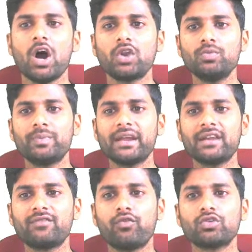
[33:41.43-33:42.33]
Anup
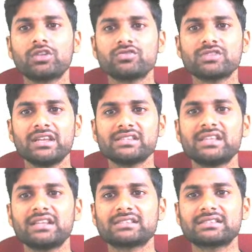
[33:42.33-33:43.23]
get 4,000 less
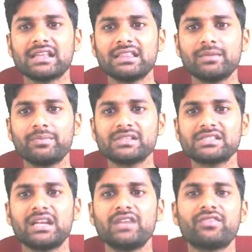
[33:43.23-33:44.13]
than Sandeep
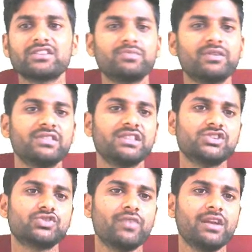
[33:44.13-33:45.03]
means the difference between
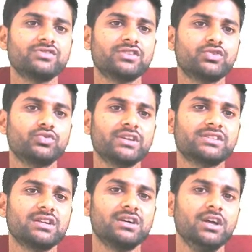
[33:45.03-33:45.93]
these two values are
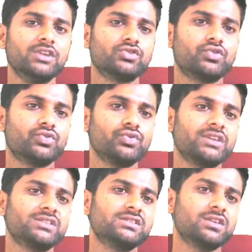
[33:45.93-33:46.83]
2x now. So
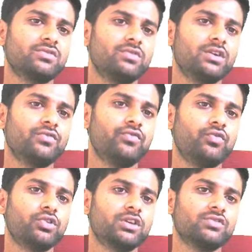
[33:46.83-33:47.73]
2x is equal to
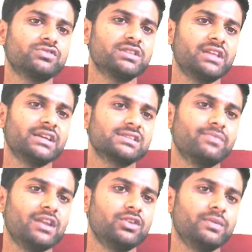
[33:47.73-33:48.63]
4,000, the next
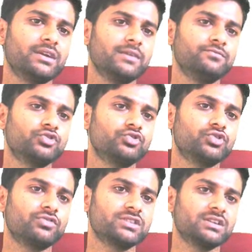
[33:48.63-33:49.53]
value becomes
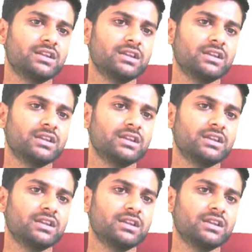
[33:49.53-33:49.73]
2,000.